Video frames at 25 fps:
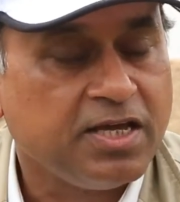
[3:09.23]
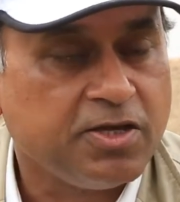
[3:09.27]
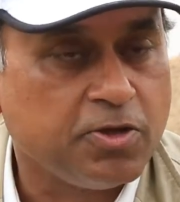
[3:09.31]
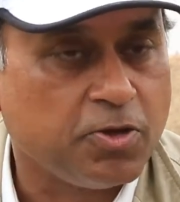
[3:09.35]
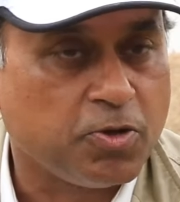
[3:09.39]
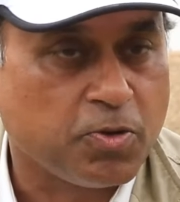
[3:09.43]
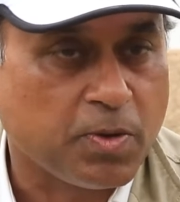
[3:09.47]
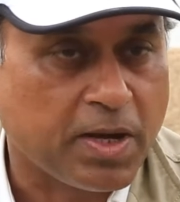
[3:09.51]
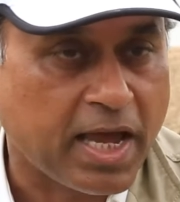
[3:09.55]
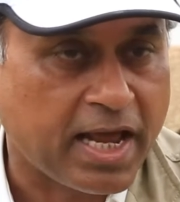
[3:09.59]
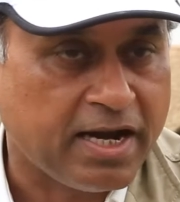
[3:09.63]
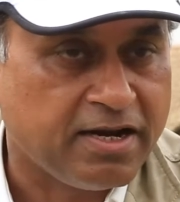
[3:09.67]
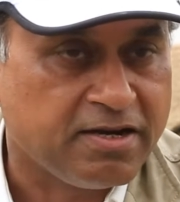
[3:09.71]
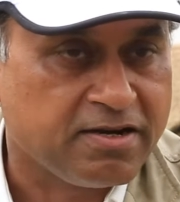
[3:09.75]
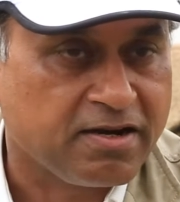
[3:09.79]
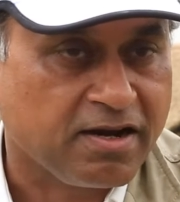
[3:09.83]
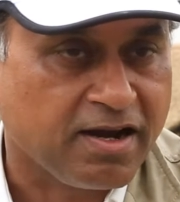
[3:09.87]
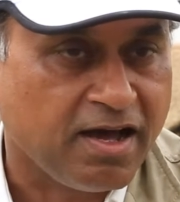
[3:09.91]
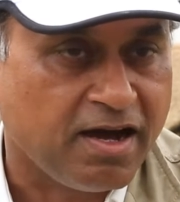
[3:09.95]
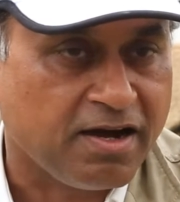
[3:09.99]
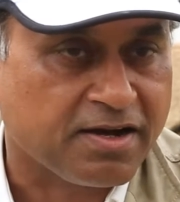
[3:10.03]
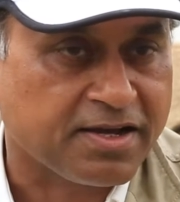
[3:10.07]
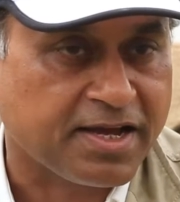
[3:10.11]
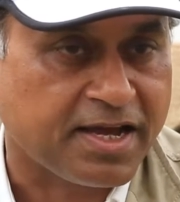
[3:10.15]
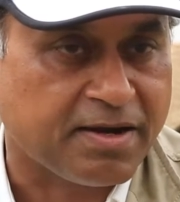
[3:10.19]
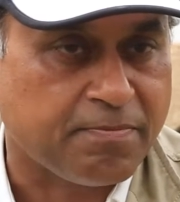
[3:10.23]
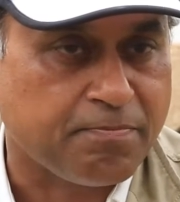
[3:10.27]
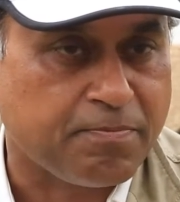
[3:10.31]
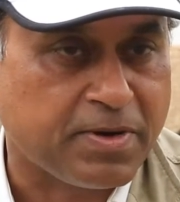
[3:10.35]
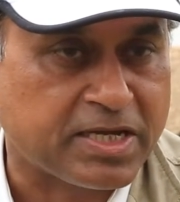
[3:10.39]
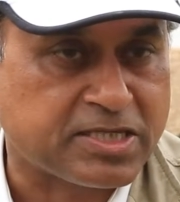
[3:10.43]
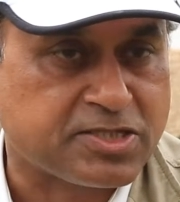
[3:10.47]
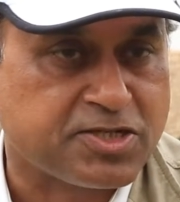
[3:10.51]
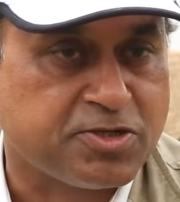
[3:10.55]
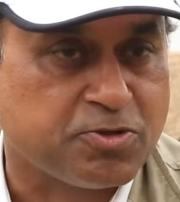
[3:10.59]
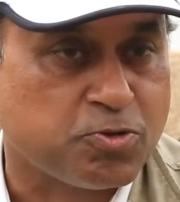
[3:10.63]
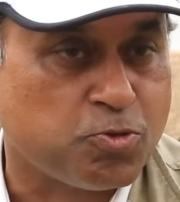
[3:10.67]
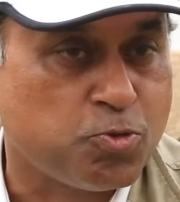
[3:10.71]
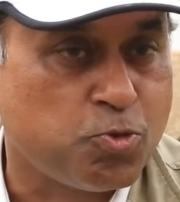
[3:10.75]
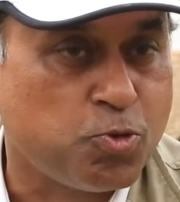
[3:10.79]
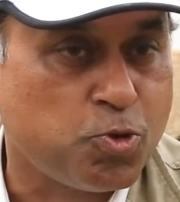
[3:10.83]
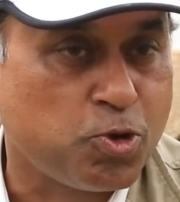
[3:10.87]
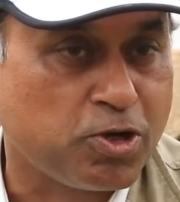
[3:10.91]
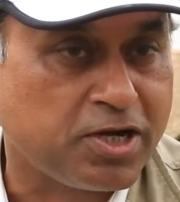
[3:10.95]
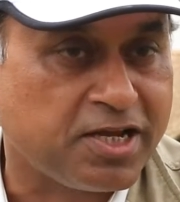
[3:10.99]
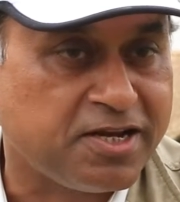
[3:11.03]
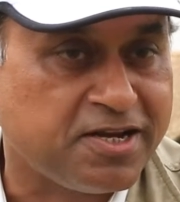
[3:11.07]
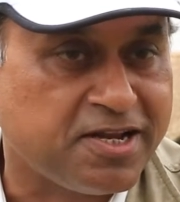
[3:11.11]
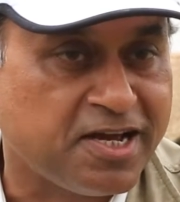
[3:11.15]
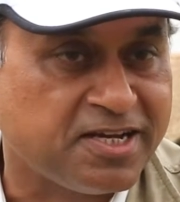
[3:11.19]
Helen Clark and President
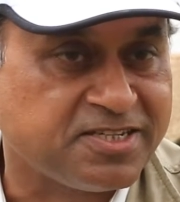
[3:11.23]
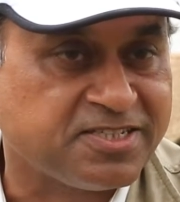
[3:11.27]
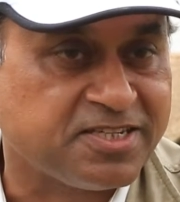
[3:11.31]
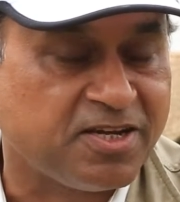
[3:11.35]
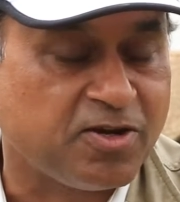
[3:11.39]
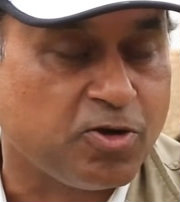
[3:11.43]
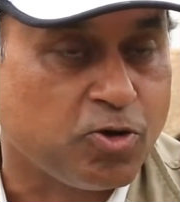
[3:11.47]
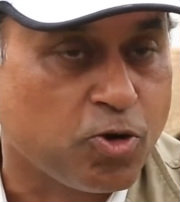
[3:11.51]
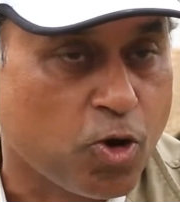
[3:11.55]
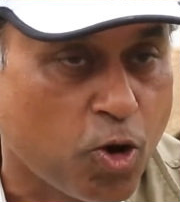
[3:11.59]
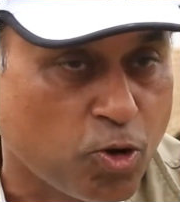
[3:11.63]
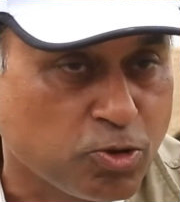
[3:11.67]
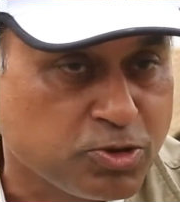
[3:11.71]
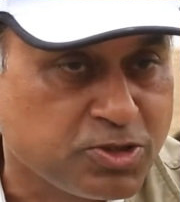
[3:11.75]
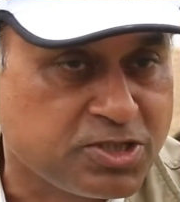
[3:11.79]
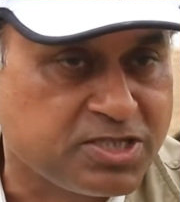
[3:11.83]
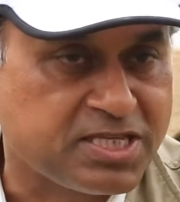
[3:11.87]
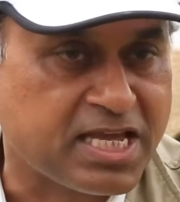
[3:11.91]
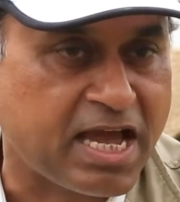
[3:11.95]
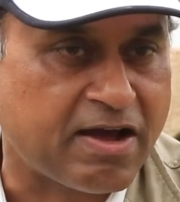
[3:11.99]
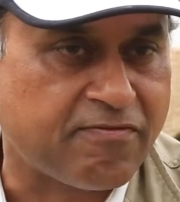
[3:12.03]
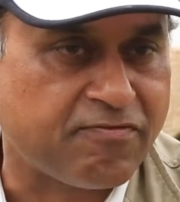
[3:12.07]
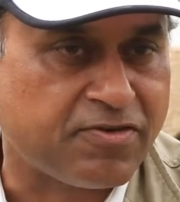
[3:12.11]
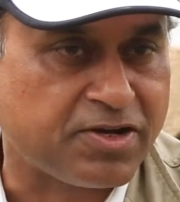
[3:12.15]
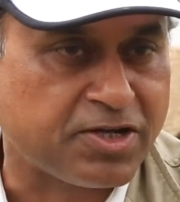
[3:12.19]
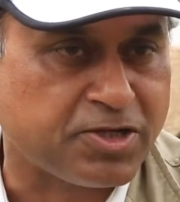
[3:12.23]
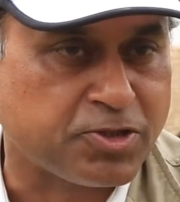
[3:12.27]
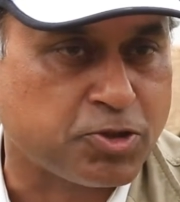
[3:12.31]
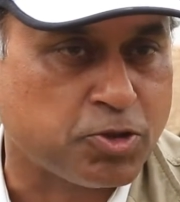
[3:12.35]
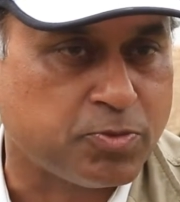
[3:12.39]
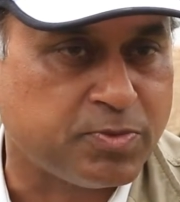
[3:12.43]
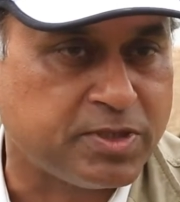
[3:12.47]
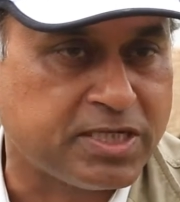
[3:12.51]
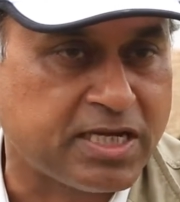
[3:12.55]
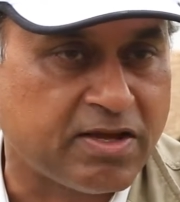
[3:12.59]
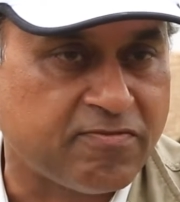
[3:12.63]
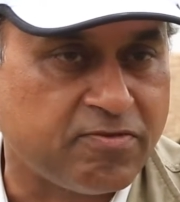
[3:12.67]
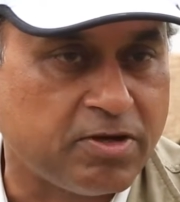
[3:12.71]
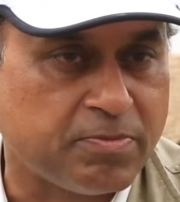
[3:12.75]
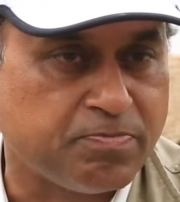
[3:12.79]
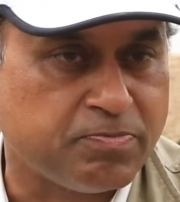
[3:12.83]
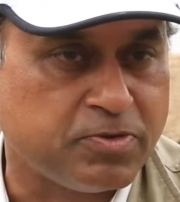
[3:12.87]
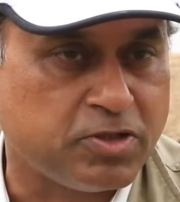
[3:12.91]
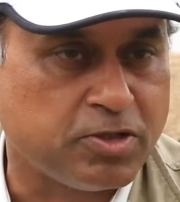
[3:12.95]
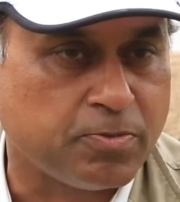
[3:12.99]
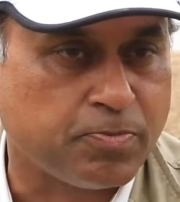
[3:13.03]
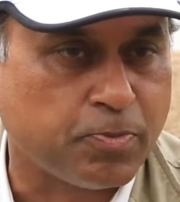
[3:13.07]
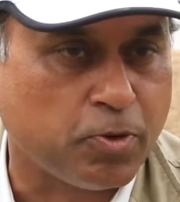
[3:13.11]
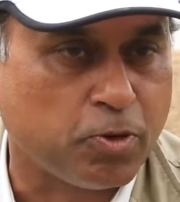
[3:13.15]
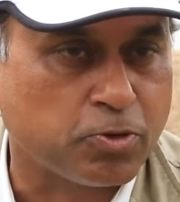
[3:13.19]
Uhuru Kenyatta launched the Africa Human
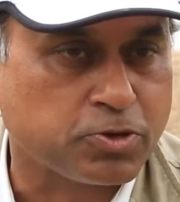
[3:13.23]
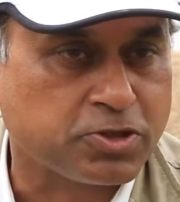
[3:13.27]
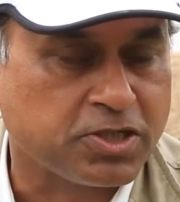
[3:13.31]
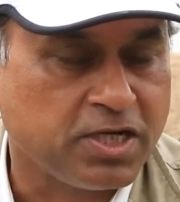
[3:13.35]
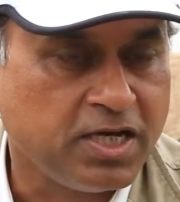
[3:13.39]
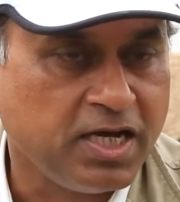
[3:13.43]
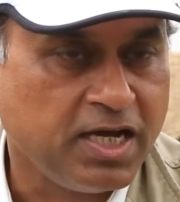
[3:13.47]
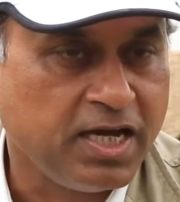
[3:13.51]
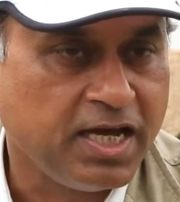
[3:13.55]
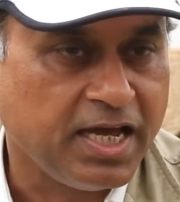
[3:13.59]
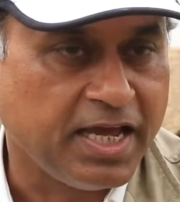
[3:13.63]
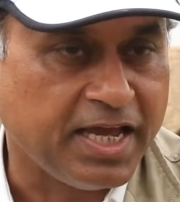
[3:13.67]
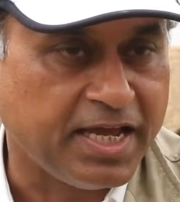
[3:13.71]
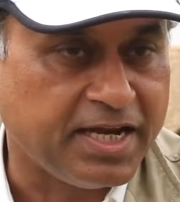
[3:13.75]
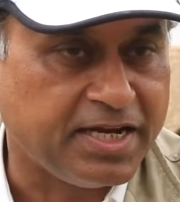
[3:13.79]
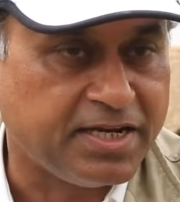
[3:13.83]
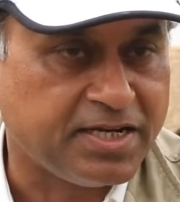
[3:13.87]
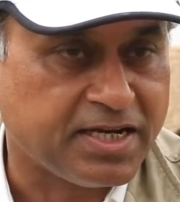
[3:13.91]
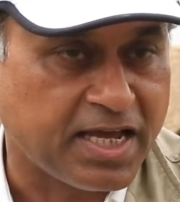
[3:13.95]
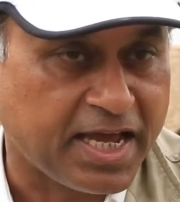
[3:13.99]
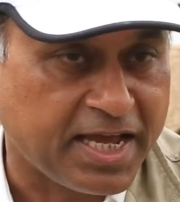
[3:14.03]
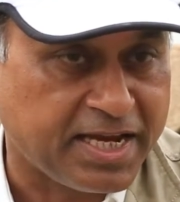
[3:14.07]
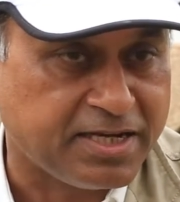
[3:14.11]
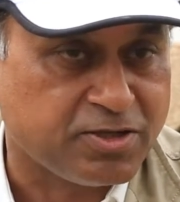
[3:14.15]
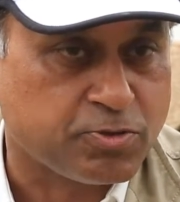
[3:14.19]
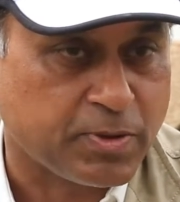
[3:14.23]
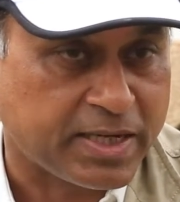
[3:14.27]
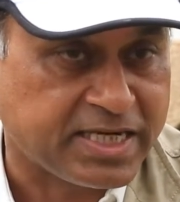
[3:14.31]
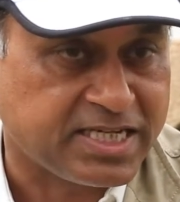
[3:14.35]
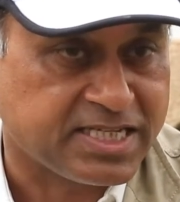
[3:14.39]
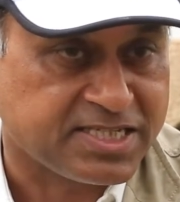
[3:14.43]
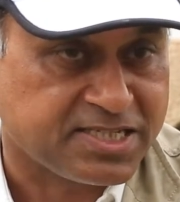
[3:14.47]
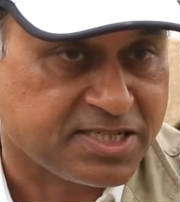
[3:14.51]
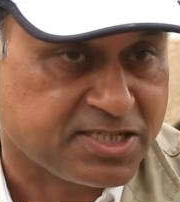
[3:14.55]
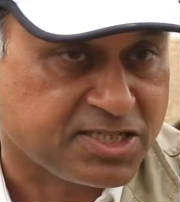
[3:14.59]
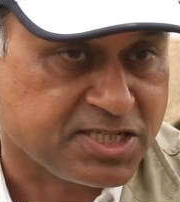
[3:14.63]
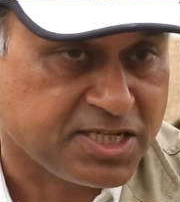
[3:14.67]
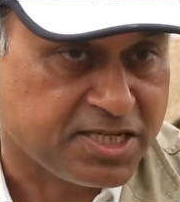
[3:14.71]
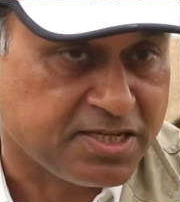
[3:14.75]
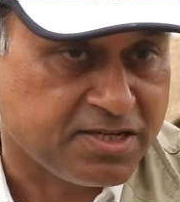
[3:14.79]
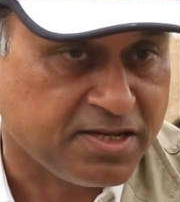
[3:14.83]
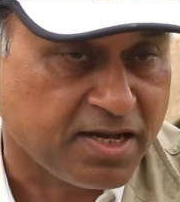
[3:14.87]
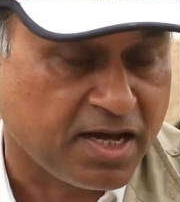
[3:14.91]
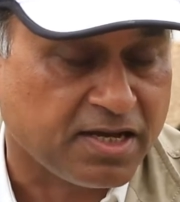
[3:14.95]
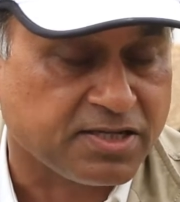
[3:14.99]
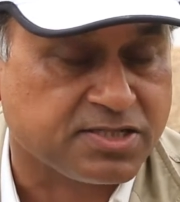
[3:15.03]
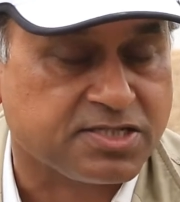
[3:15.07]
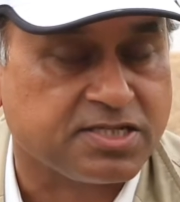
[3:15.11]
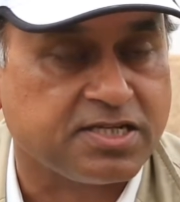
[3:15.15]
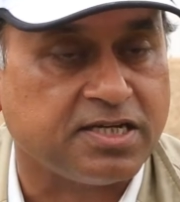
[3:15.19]
Development Report in 2016,
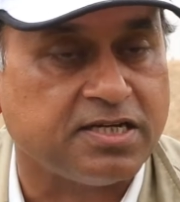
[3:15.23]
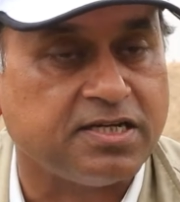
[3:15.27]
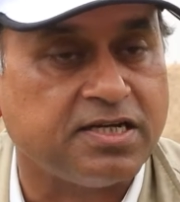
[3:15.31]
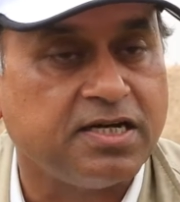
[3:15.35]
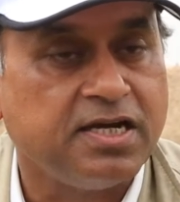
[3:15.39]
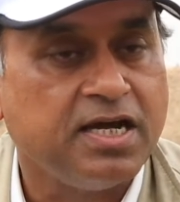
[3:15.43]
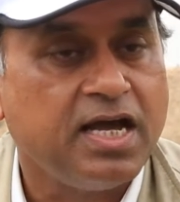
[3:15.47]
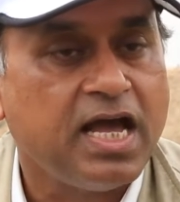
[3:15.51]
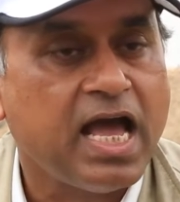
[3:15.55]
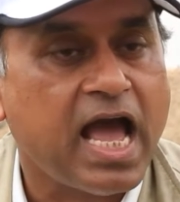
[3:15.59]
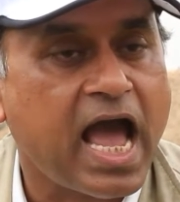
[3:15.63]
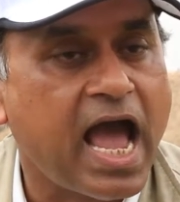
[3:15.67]
last year.